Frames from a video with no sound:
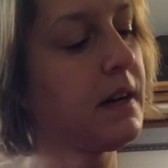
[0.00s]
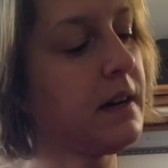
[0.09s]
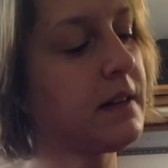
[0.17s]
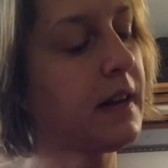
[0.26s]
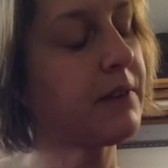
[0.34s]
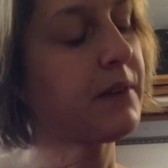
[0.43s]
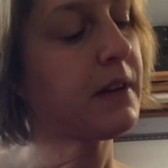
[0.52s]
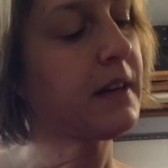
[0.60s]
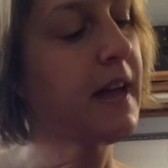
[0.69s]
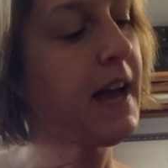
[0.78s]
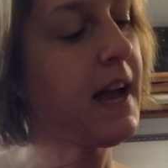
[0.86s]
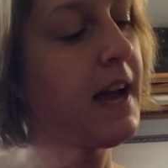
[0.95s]
2nd fret on
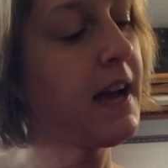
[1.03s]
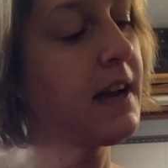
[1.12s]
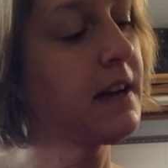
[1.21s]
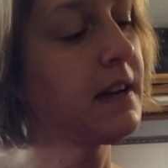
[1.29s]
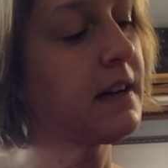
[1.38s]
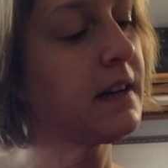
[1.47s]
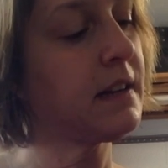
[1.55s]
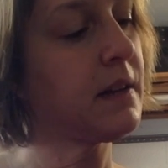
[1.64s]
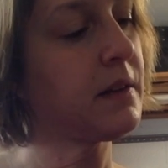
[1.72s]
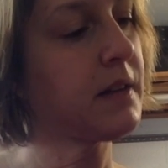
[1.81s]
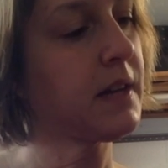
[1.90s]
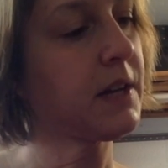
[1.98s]
the A, and
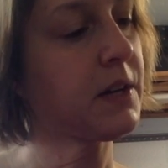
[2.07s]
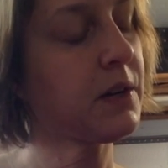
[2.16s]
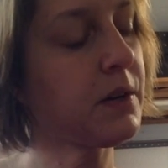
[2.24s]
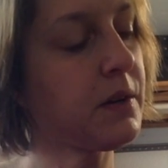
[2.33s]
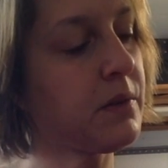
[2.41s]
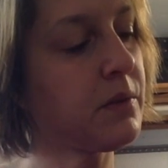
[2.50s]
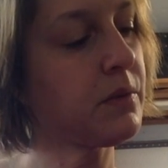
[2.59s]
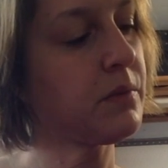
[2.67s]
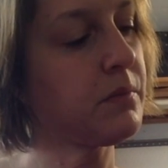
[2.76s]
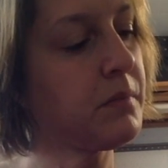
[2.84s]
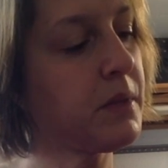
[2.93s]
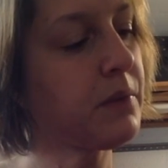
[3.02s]
then take your
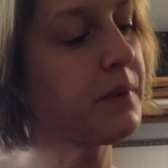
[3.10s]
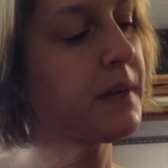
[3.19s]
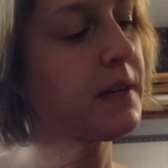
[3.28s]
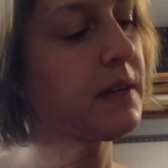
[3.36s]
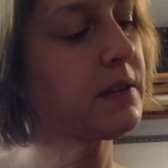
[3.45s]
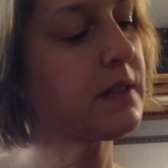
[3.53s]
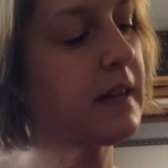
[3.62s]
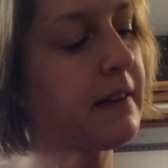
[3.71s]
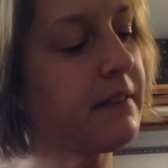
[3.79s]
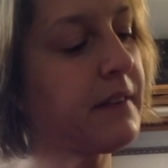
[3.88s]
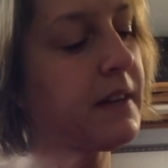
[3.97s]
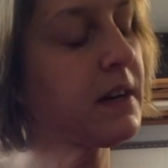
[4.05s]
middle finger, your
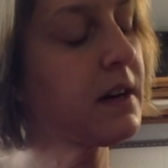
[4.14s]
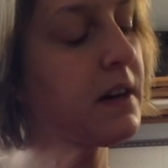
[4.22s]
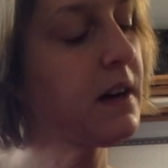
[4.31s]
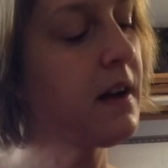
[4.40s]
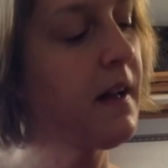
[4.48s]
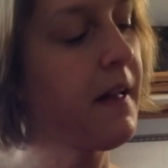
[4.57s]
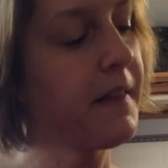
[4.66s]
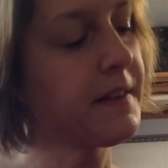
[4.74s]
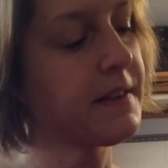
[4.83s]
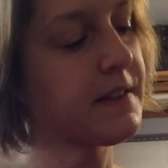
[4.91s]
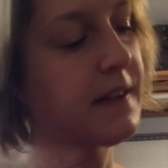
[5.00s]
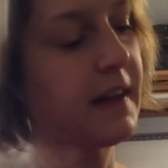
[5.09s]
2nd finger,
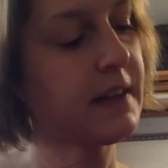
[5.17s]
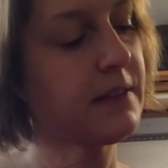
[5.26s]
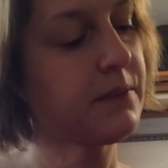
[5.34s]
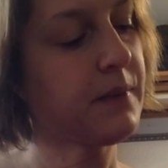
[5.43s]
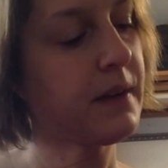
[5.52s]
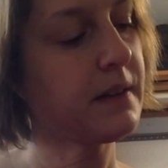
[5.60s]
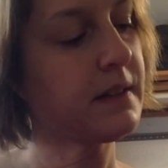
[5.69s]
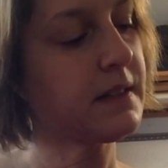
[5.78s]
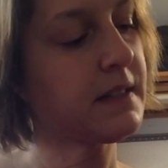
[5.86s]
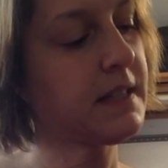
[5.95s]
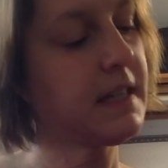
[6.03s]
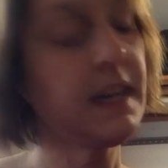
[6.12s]
2nd fret on the
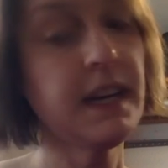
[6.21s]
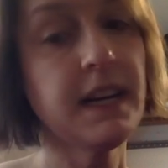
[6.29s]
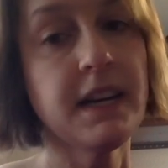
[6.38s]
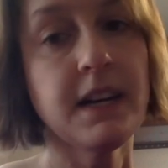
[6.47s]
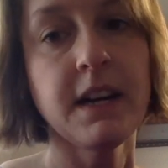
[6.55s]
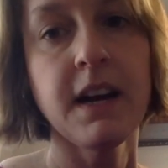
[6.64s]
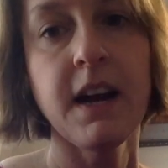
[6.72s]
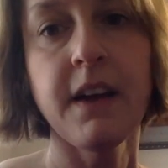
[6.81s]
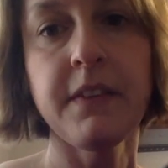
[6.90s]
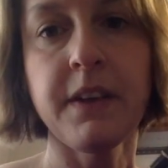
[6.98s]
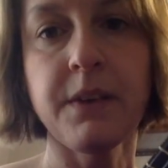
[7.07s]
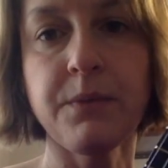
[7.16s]
C,
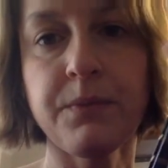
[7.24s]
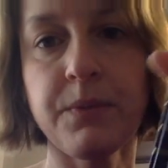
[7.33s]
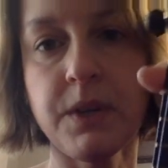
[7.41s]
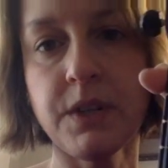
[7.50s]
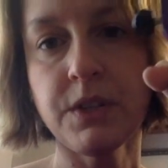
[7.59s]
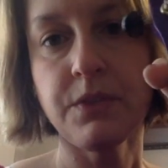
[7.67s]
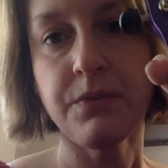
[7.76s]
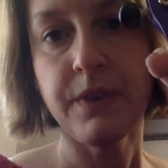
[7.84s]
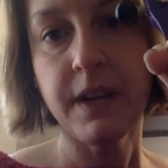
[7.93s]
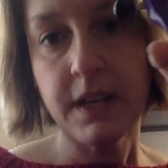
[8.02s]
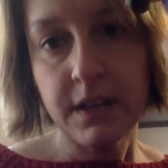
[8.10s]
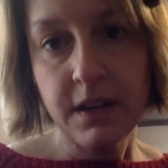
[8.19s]
and then 1st
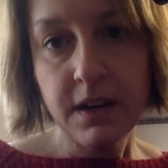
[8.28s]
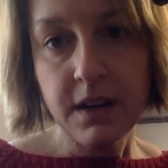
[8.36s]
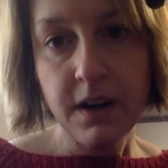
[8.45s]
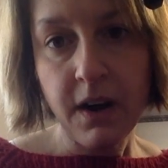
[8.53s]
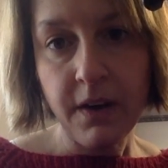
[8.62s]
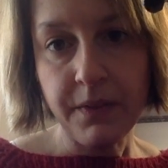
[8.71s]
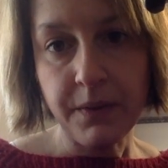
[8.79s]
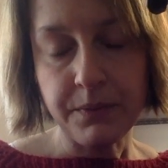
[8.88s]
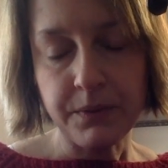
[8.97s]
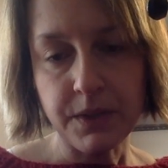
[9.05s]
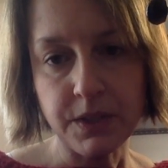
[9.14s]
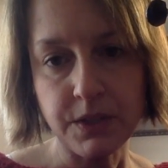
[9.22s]
finger on the
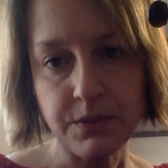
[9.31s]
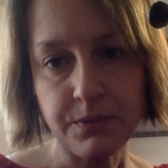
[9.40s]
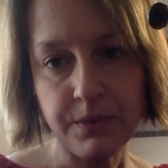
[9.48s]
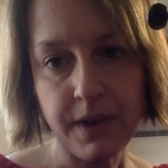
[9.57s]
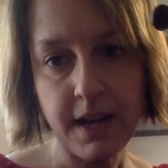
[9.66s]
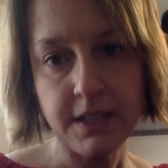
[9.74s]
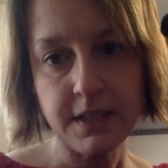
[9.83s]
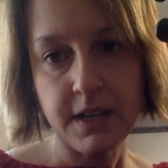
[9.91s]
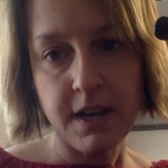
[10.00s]
1st fret